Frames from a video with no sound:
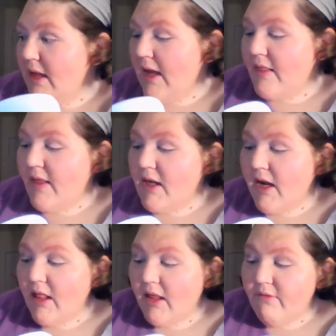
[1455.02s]
And then
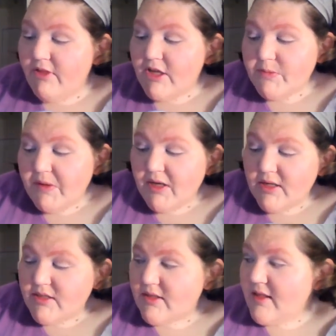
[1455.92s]
I love this
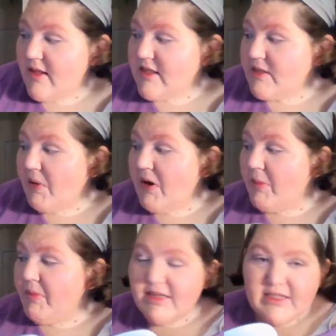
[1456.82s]
because, and this part
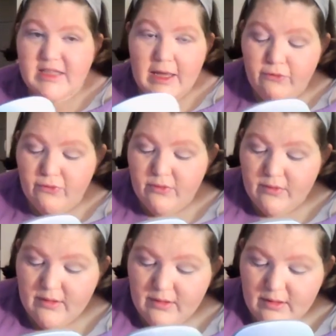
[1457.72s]
I'm going to save.
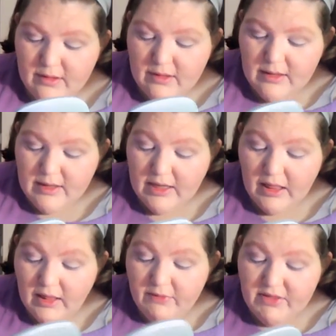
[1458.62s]
I
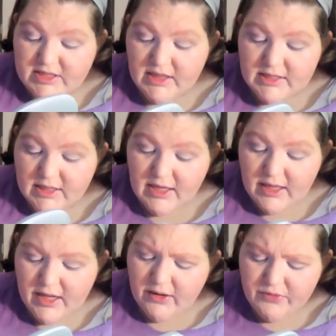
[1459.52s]
love this in this
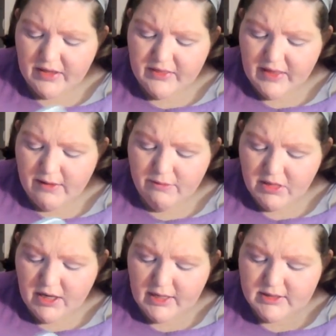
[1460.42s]
kit. I don't think they have it in
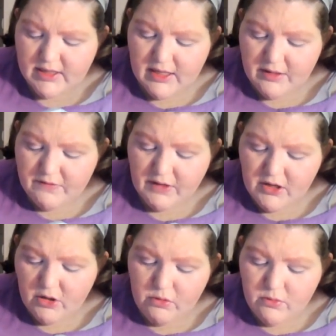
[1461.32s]
the next kit. If they
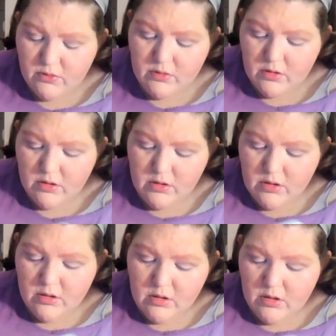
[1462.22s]
do,
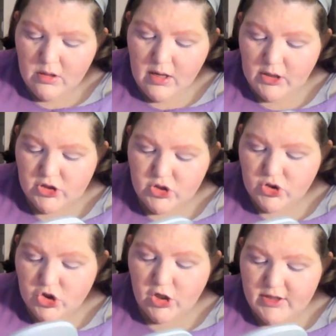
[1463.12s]
I'll just
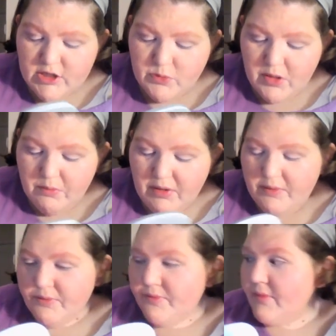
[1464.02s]
junk this one.
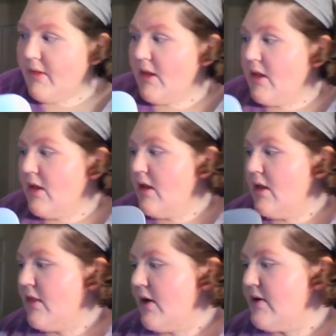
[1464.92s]
But
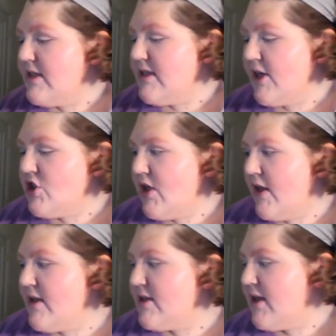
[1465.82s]
there is a section
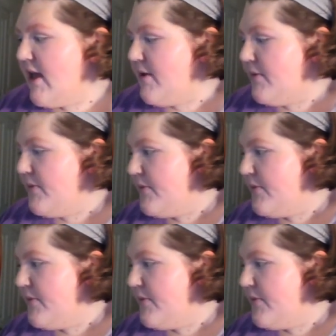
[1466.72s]
in this kit